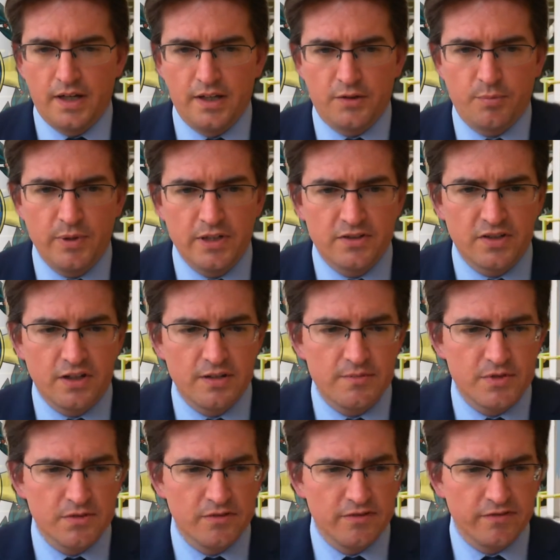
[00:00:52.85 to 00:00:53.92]
It's been a
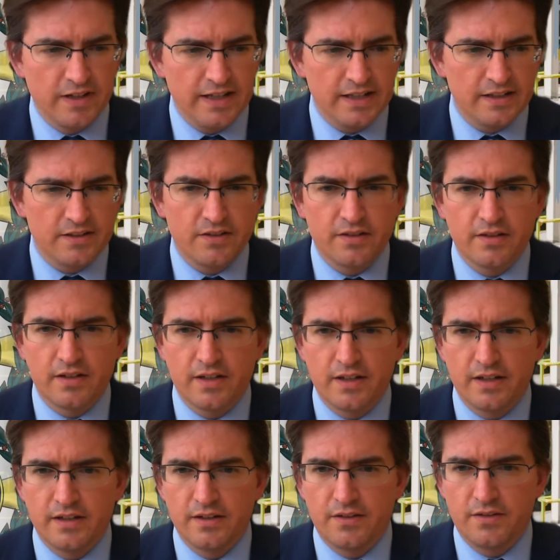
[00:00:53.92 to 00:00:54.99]
time to reflect,
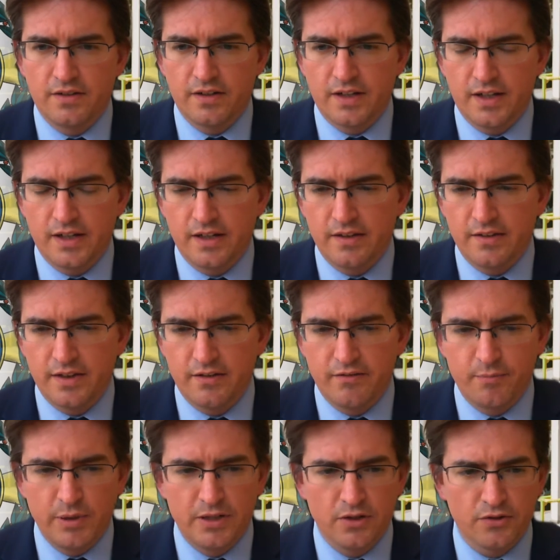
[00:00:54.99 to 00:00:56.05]
and there
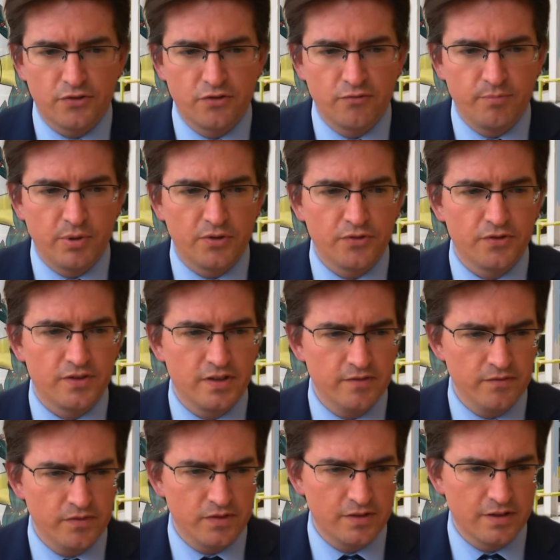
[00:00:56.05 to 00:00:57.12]
have been lots of
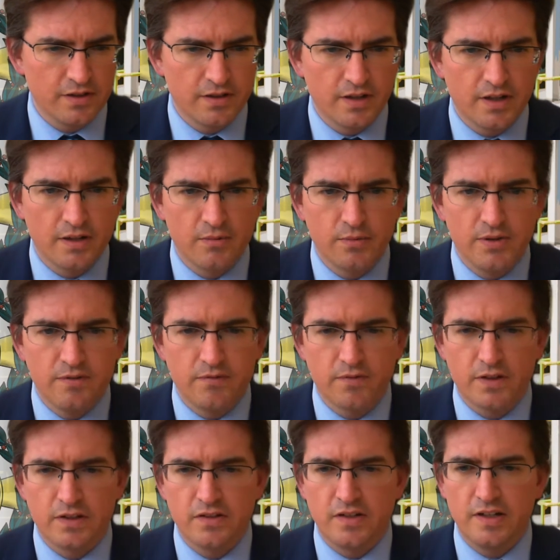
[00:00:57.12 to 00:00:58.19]
positives. We've
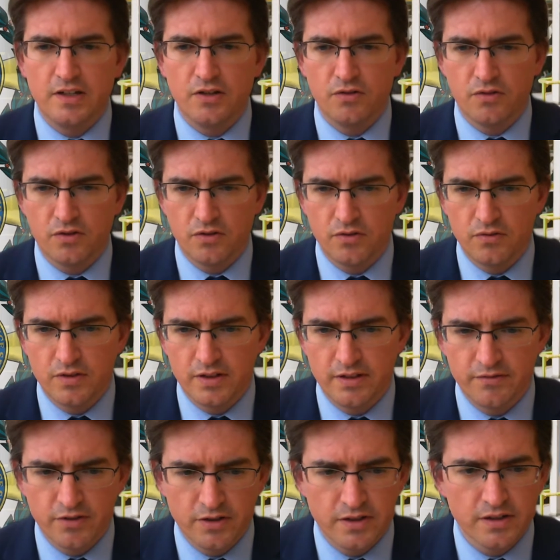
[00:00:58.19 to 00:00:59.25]
continued to
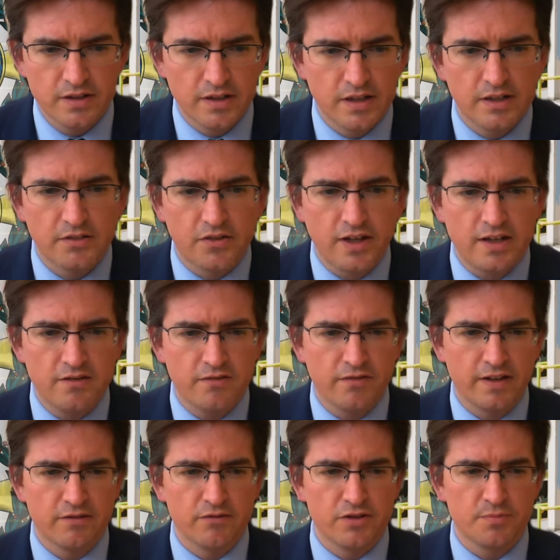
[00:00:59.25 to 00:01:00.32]
deliver safe
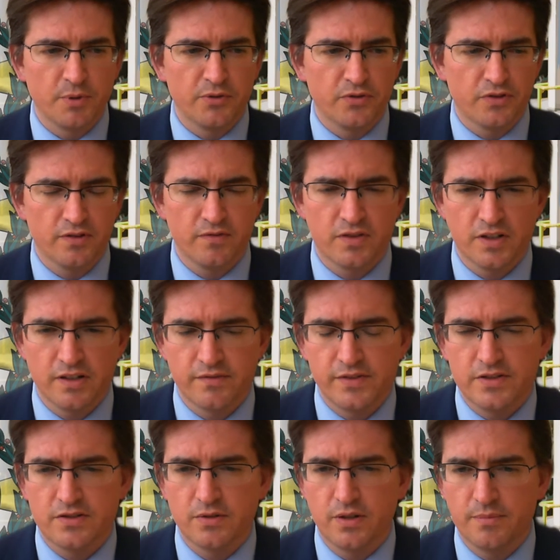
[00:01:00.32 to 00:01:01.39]
and responsive
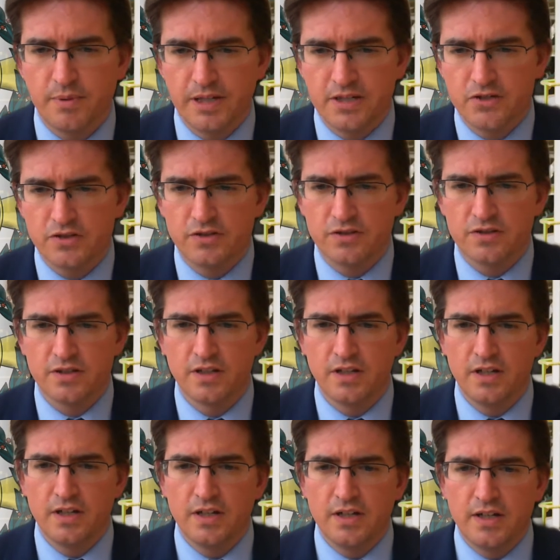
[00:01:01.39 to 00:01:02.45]
service to our patients
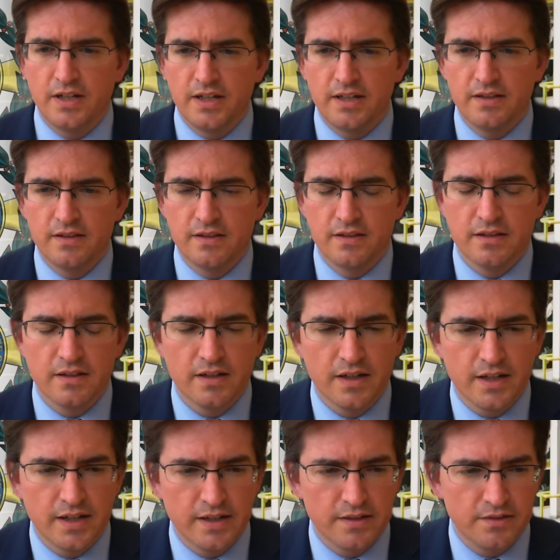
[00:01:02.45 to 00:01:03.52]
in
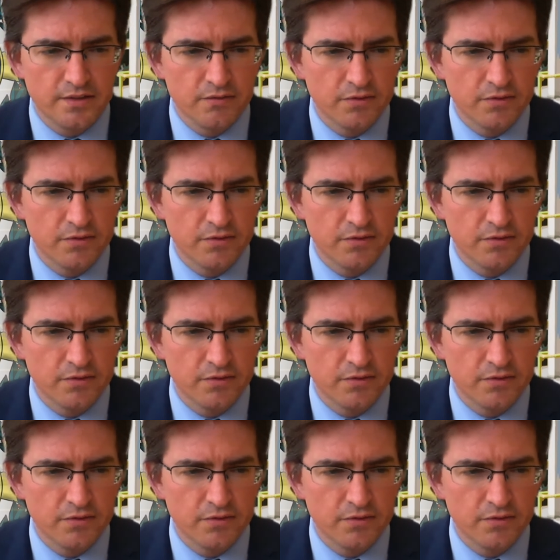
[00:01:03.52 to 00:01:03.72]
the